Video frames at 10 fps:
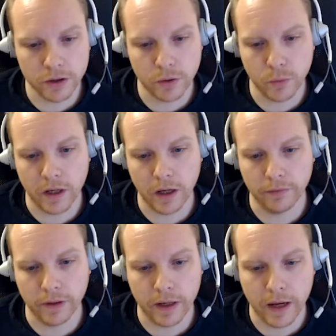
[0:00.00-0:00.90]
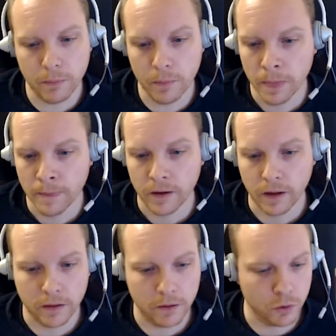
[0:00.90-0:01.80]
So we have the name
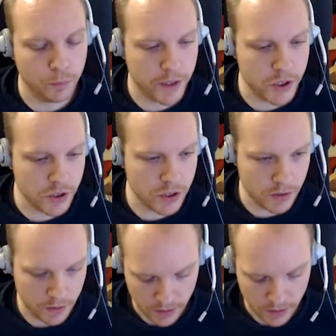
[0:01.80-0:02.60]
and the occupations,